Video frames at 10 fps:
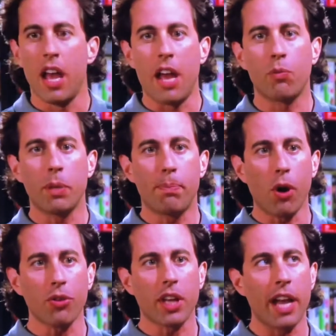and we
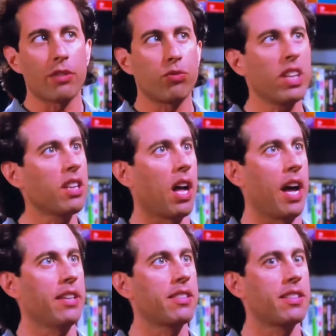both kind of
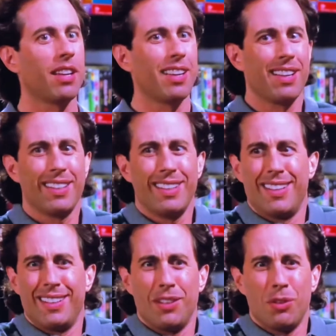realized
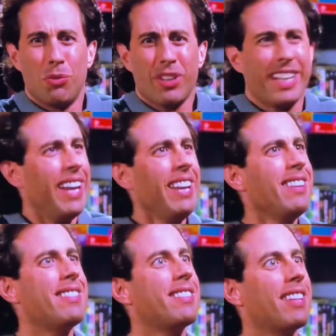we're
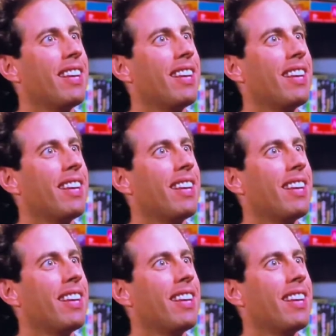kids.